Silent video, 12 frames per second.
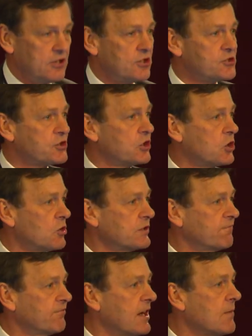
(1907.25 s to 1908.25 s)
the security
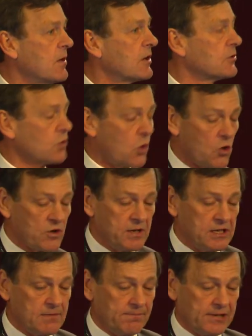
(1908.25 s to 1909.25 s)
framework would already
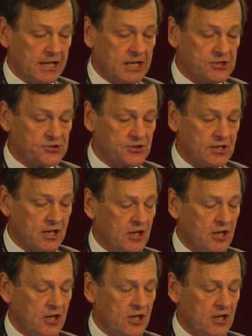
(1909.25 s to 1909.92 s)
been in place,